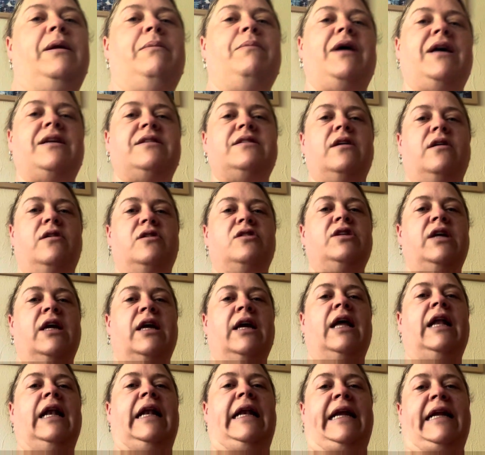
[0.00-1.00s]

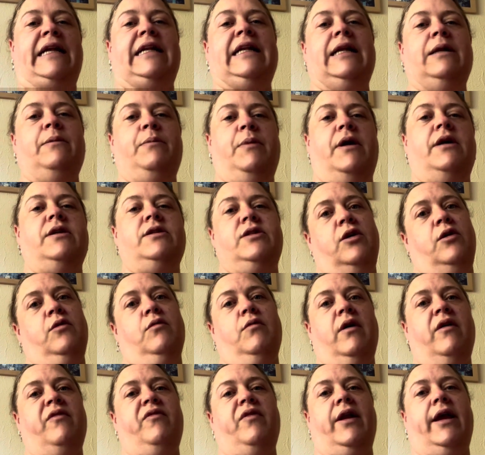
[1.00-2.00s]
massaging a little bit too
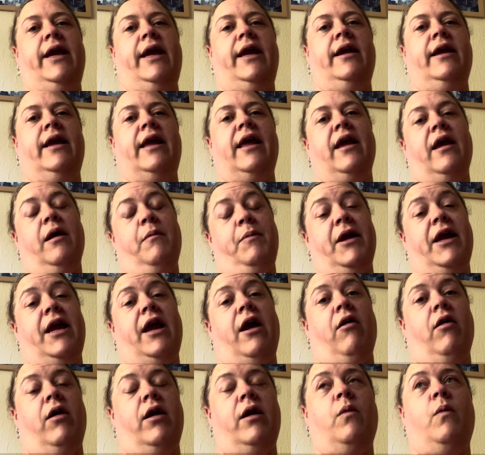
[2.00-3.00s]
roughly, getting a bit
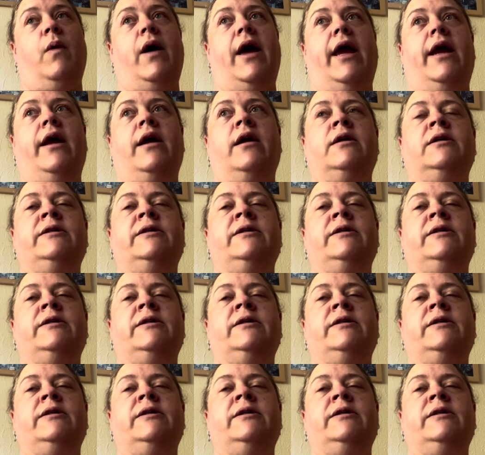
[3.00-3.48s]
carried away.